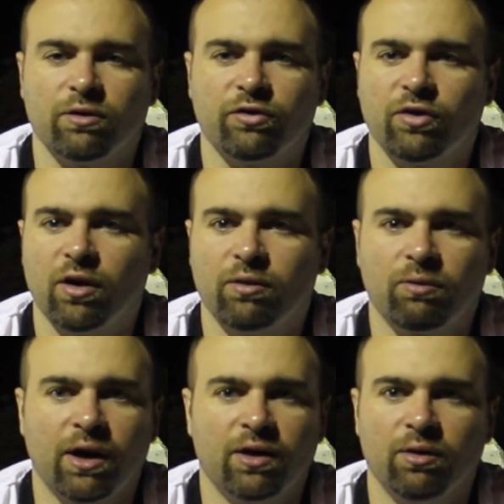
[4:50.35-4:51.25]
son
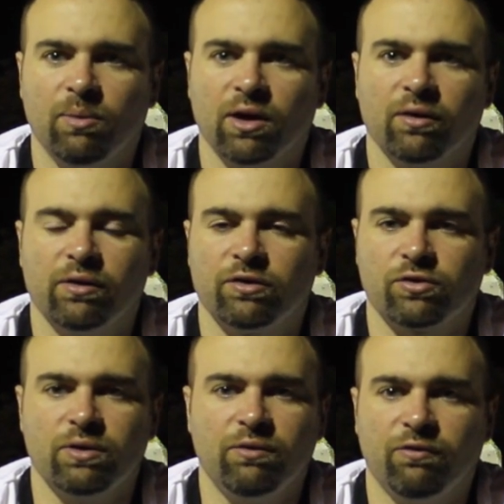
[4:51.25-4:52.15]
right in the middle of the
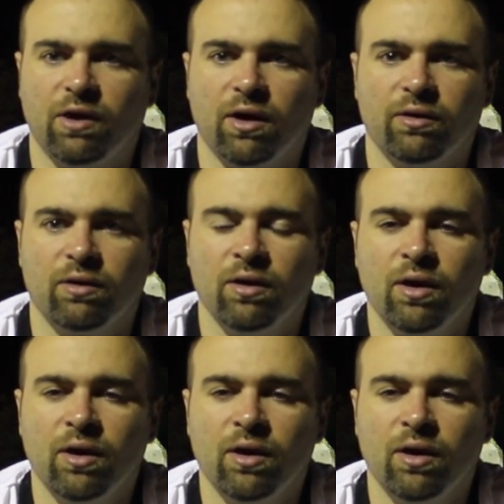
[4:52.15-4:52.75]
street, Father,